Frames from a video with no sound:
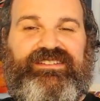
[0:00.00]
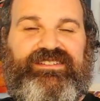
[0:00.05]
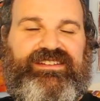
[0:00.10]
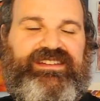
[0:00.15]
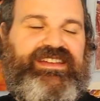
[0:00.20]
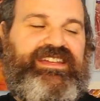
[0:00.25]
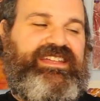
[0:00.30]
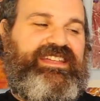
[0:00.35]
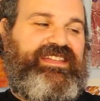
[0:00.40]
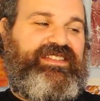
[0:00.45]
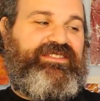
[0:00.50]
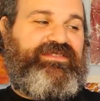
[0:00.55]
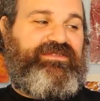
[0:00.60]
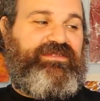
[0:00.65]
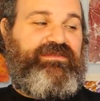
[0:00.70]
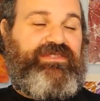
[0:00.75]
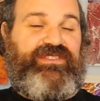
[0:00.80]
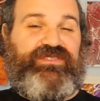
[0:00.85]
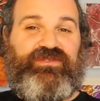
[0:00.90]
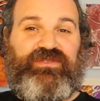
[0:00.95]
okay, is
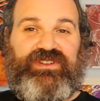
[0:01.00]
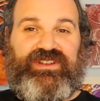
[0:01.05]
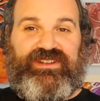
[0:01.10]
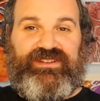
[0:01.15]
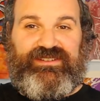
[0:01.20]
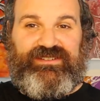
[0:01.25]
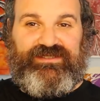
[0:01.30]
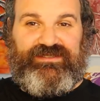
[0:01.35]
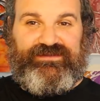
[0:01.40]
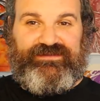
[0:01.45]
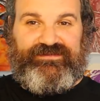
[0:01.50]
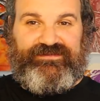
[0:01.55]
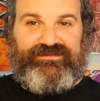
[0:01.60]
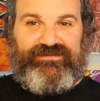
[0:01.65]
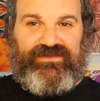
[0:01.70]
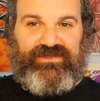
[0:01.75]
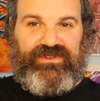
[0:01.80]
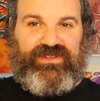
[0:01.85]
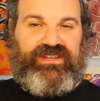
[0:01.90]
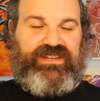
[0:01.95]
from this chord here,
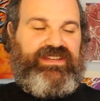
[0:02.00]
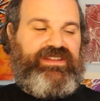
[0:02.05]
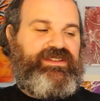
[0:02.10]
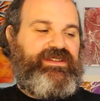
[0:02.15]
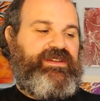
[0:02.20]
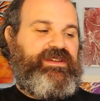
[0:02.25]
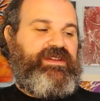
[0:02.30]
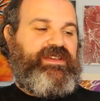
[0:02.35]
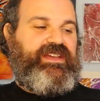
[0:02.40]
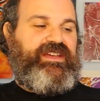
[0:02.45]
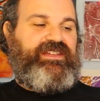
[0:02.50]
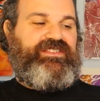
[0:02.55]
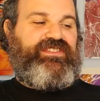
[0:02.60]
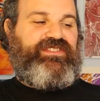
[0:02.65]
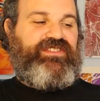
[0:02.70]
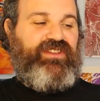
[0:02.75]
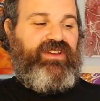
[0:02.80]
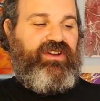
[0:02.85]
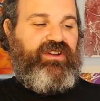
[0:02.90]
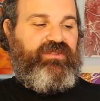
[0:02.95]
okay? And
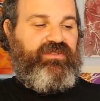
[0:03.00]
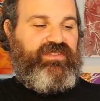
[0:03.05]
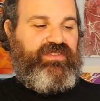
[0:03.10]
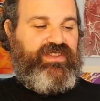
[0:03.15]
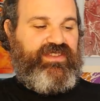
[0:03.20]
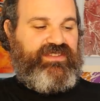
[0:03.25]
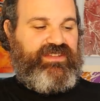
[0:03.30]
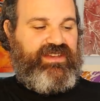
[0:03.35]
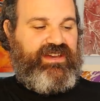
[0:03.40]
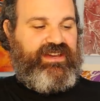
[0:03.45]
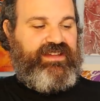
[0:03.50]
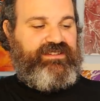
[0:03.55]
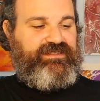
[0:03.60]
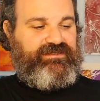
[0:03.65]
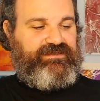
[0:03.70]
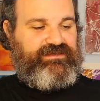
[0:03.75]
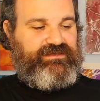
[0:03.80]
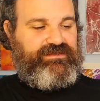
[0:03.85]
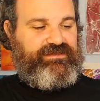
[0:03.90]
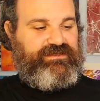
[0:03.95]
so this
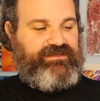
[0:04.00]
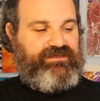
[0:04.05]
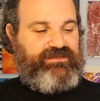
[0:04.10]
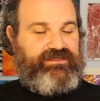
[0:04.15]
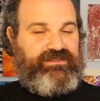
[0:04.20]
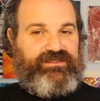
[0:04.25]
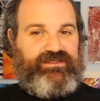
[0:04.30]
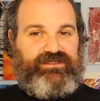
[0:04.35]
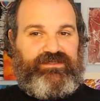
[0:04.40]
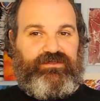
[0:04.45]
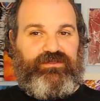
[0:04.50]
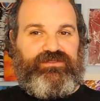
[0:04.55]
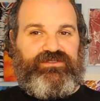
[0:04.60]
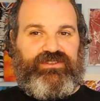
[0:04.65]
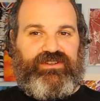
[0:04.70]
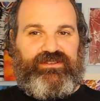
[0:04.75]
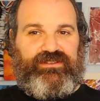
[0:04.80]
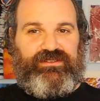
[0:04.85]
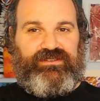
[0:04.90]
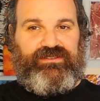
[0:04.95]
guy, oh,
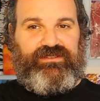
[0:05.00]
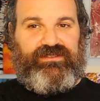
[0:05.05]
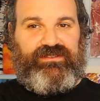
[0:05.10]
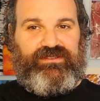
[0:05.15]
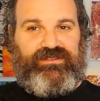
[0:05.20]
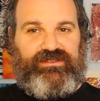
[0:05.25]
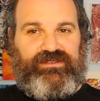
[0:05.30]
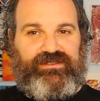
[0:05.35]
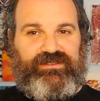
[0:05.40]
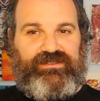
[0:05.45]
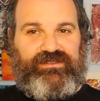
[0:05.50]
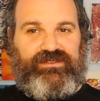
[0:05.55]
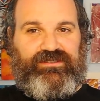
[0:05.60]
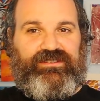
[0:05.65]
sorry